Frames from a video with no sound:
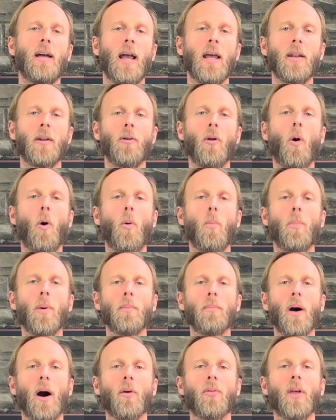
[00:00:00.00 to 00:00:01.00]
and an
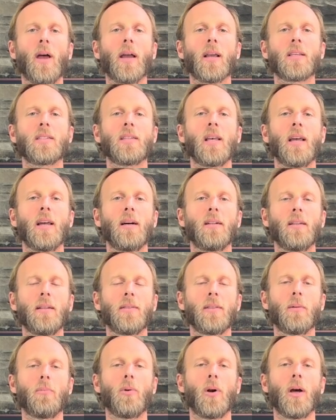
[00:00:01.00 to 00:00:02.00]
open mouth exhale.
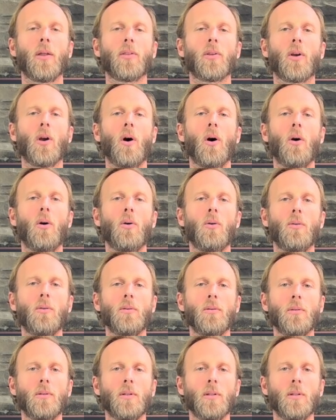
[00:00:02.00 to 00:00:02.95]
Let the breath go.